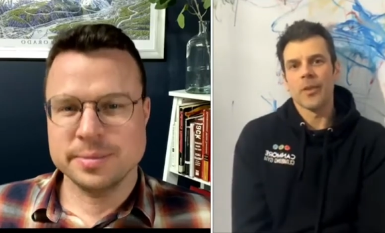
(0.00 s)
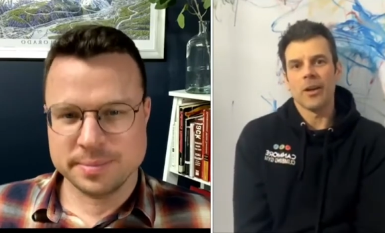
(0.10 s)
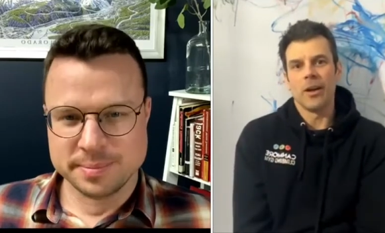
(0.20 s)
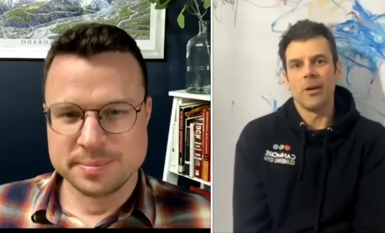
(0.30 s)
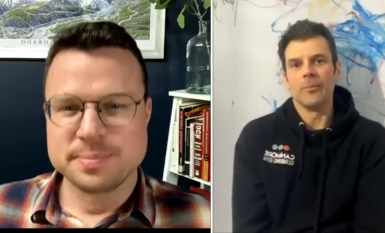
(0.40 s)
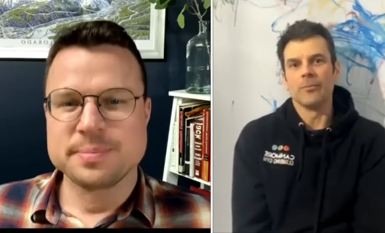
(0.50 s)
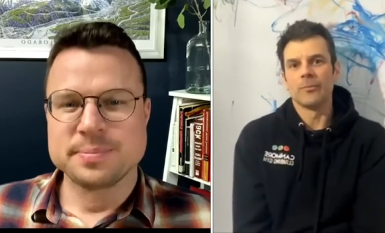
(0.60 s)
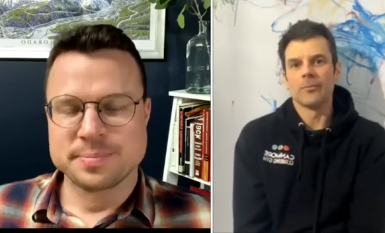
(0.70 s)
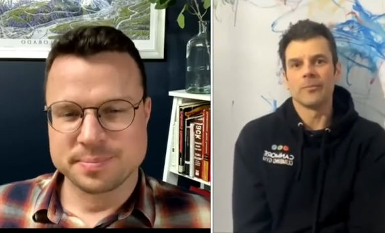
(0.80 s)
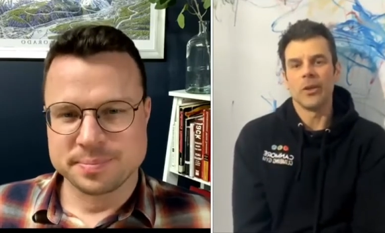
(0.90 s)
Speaker 1: Um,
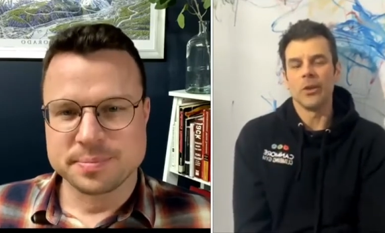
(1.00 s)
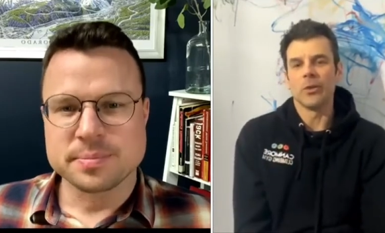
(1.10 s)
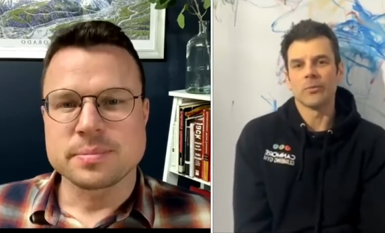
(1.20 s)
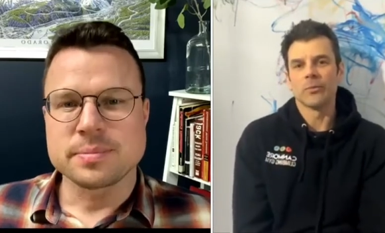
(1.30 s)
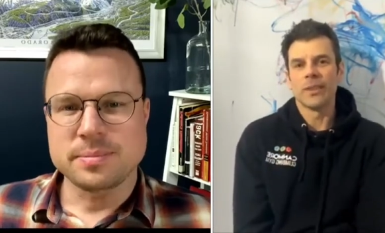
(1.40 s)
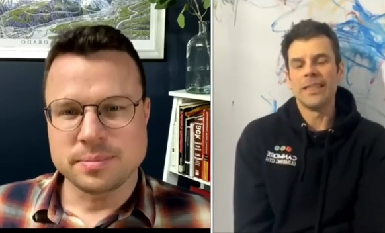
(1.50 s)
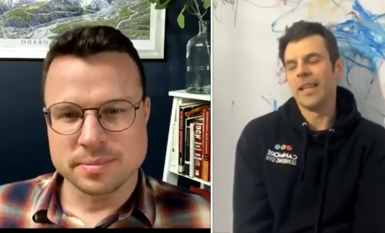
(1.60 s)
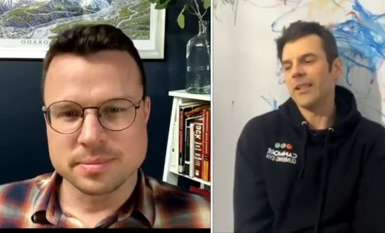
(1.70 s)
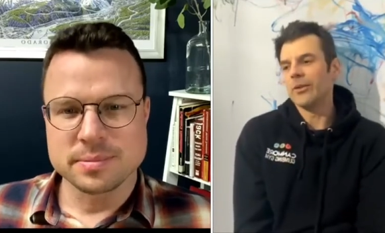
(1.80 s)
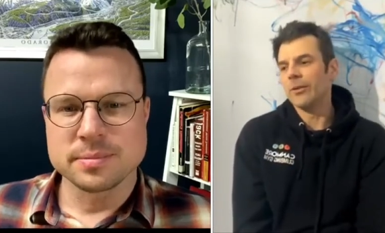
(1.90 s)
you know, he
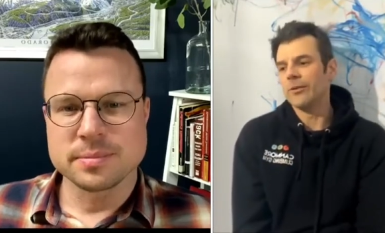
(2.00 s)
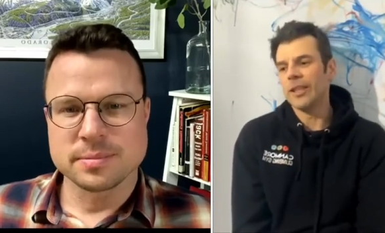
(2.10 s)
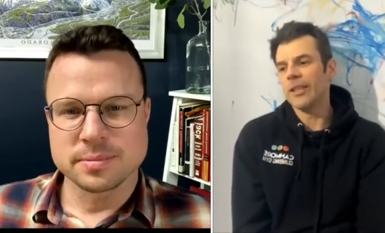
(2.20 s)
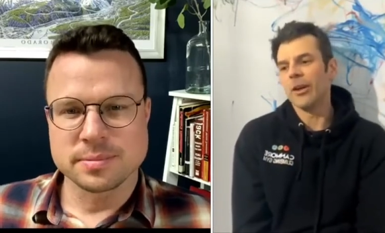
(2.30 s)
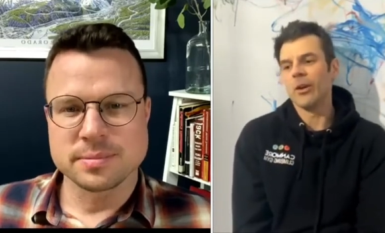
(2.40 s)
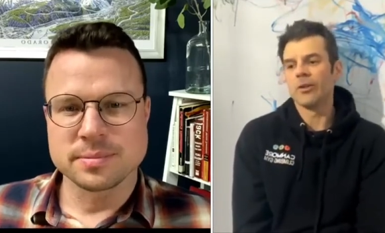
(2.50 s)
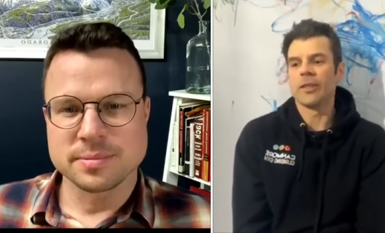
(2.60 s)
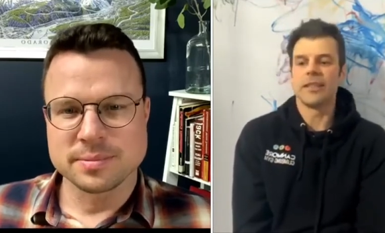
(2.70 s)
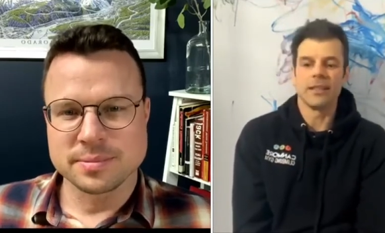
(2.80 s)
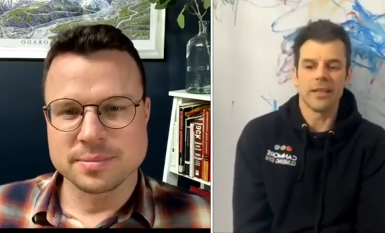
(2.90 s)
likes doing videos,
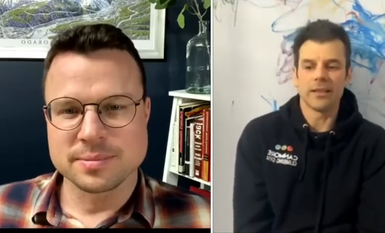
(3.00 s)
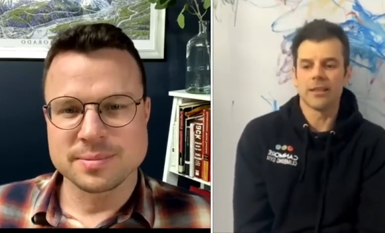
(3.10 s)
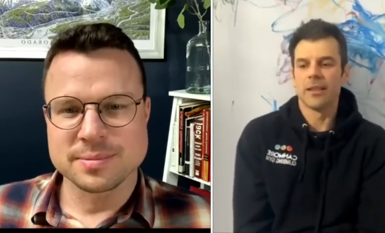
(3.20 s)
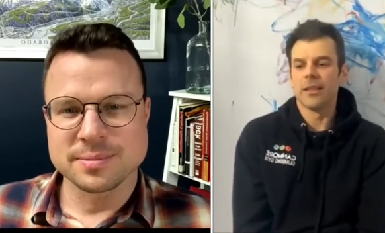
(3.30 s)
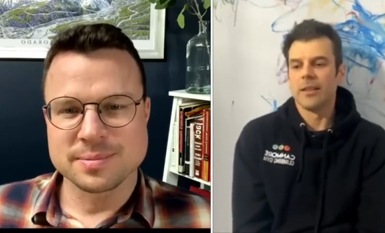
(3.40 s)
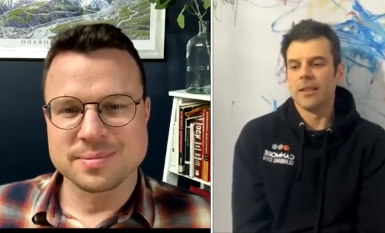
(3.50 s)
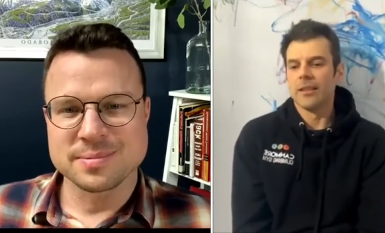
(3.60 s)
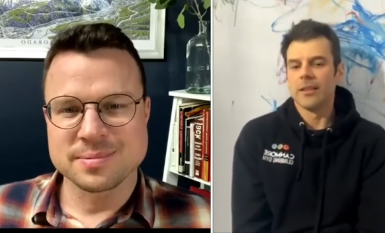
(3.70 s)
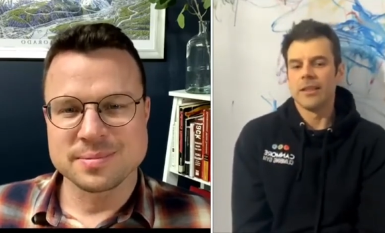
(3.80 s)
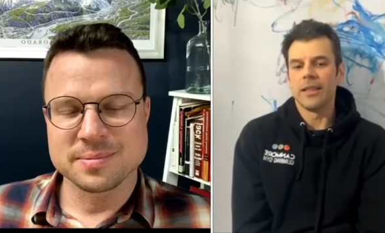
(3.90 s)
and he likes
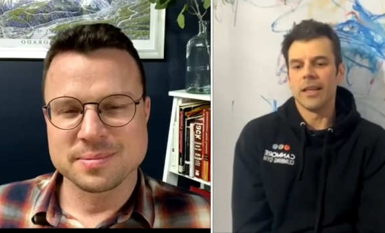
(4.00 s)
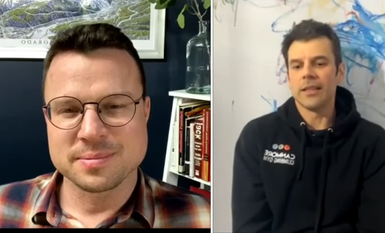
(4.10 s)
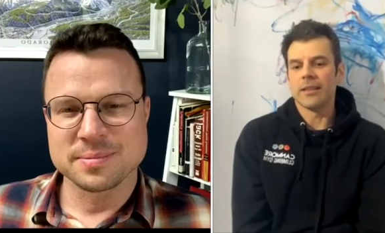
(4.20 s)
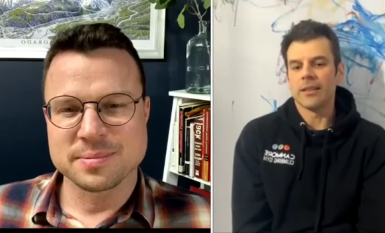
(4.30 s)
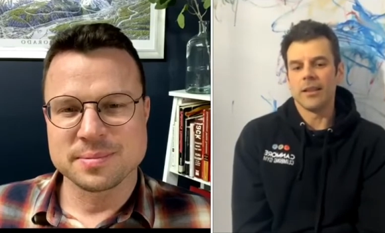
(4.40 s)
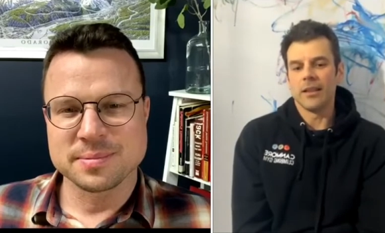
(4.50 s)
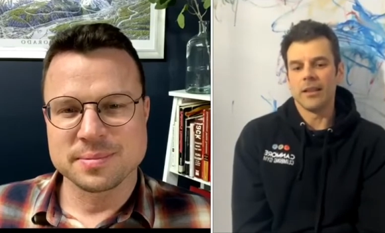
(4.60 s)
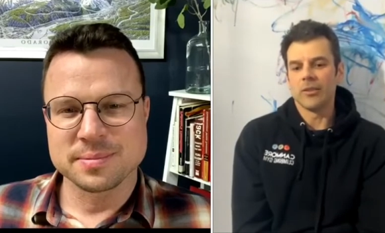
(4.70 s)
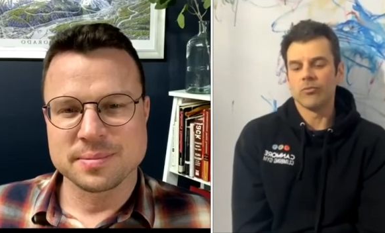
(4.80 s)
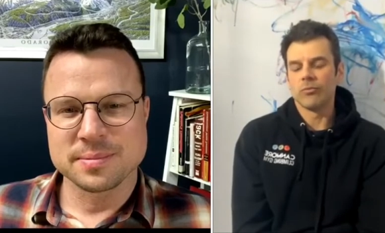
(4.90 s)
he likes,
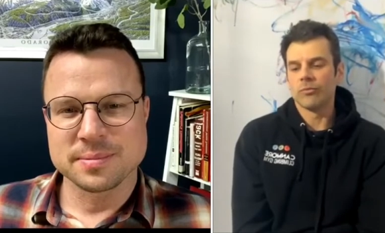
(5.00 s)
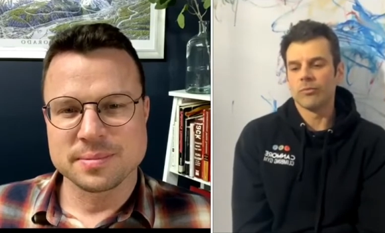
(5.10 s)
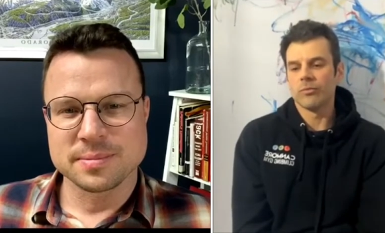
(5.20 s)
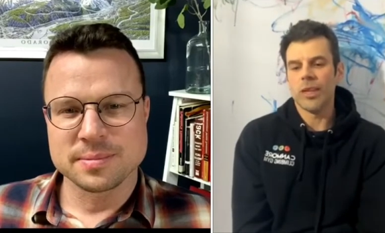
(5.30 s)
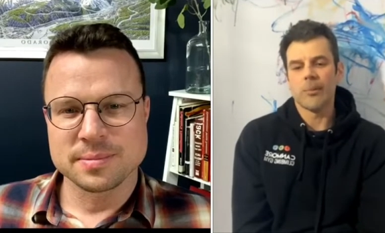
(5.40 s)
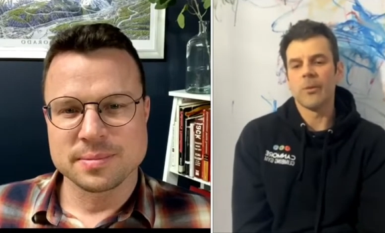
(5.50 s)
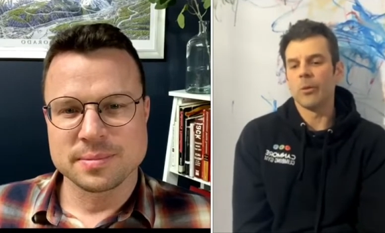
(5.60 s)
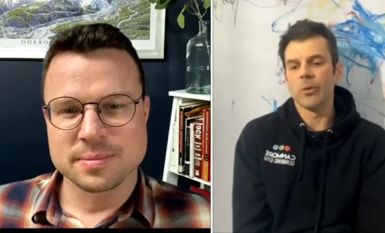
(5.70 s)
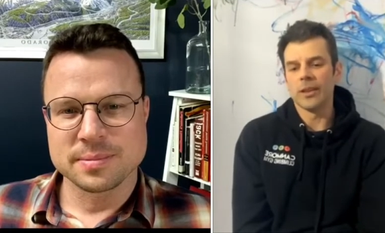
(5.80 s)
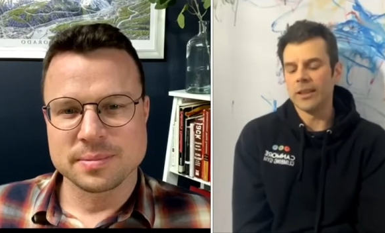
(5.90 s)
uh, yeah, people
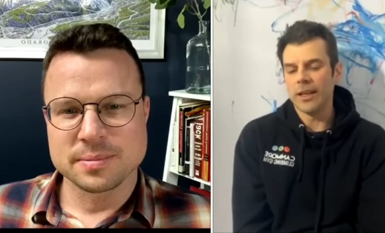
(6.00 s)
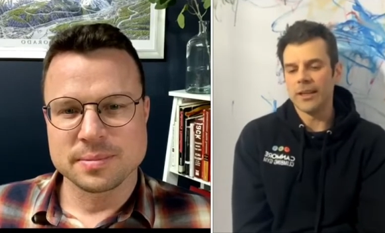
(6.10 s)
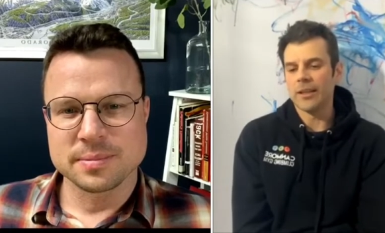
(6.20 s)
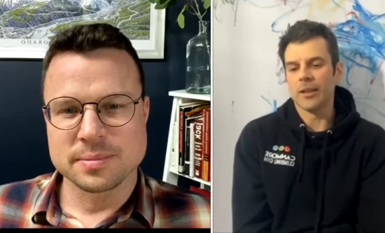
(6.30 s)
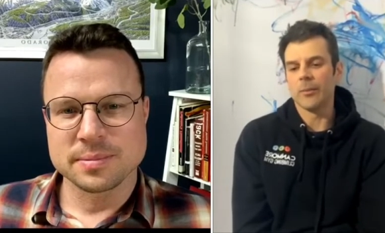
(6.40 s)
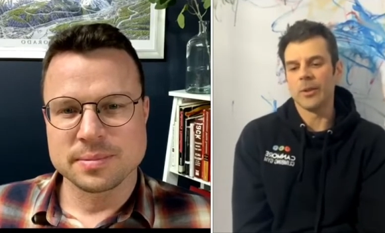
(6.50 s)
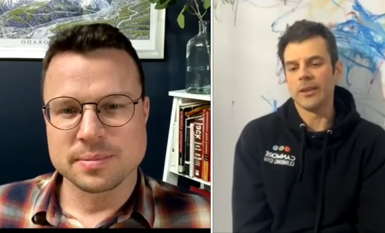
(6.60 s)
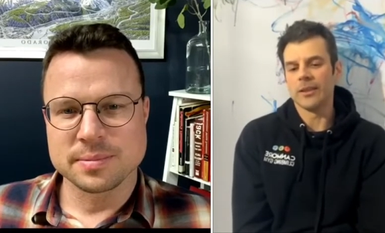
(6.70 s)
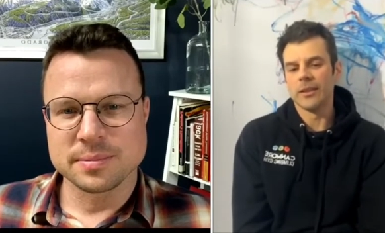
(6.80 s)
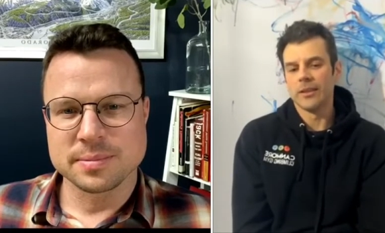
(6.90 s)
really like him,
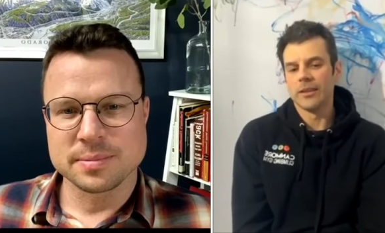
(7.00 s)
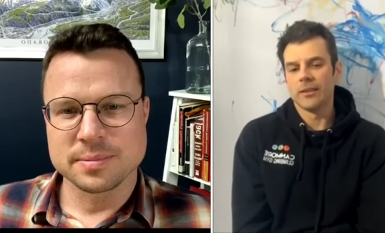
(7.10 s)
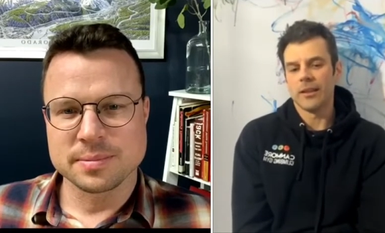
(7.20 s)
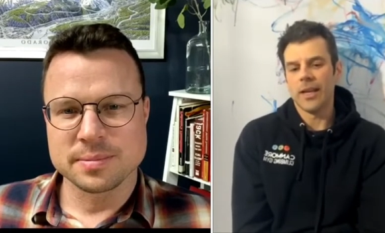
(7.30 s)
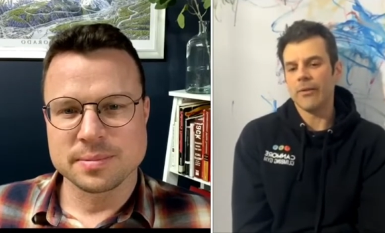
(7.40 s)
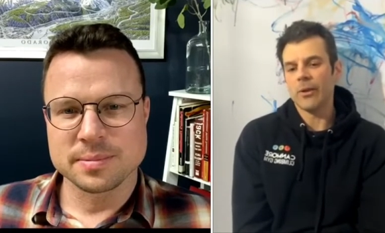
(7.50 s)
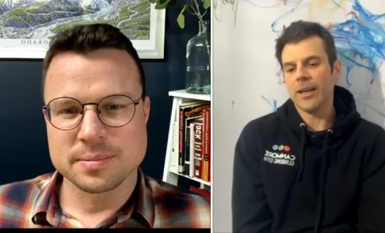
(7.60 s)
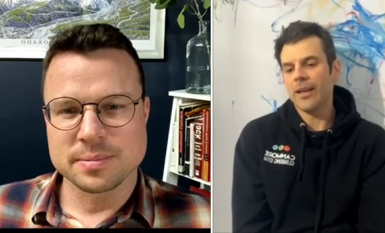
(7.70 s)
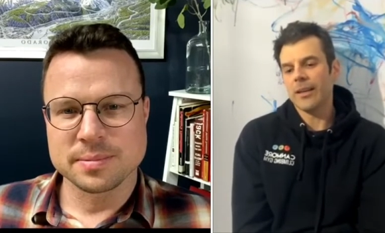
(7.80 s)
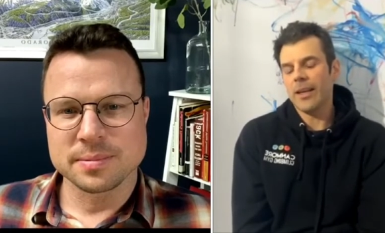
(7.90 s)
and every
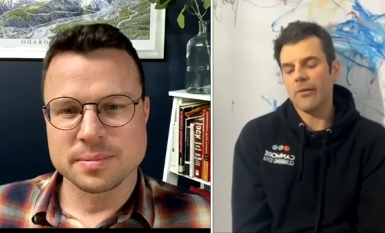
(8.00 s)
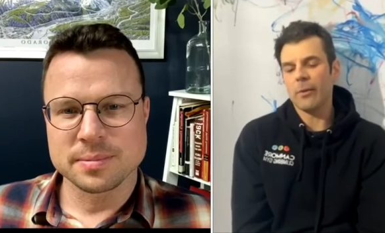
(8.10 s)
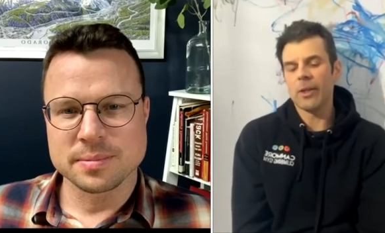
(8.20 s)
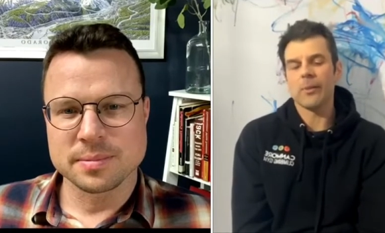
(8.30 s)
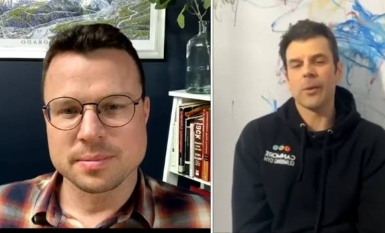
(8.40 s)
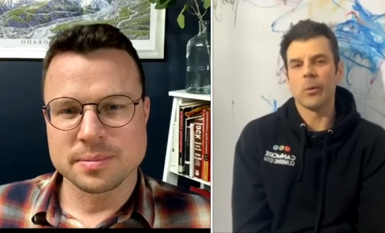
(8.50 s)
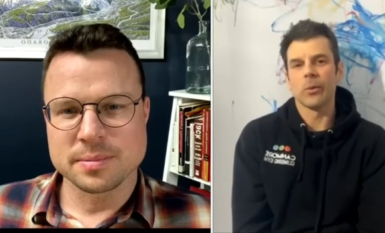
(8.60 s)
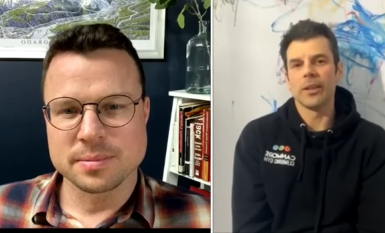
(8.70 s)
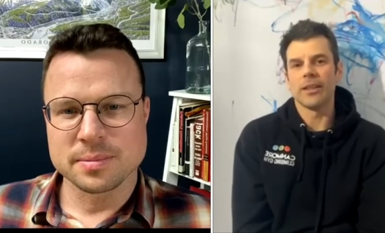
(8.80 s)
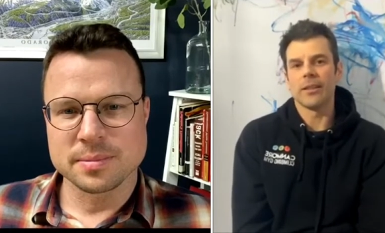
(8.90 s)
everybody, people really,